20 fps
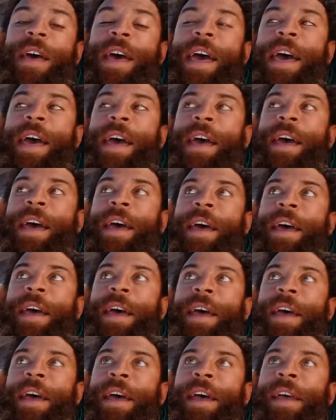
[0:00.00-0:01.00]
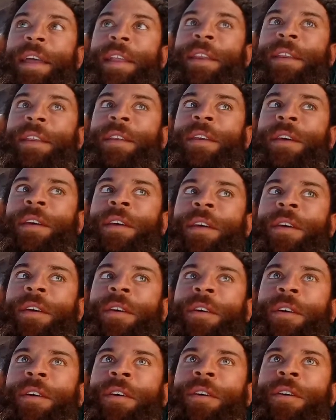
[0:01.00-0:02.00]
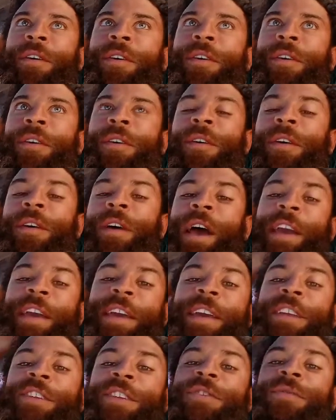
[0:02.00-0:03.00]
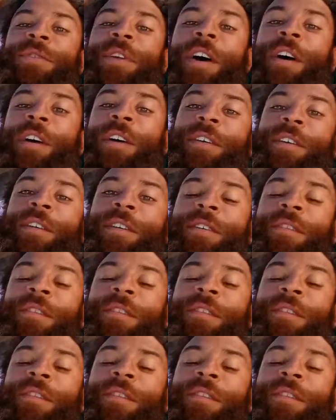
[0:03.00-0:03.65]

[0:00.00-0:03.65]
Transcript: And I kid you not,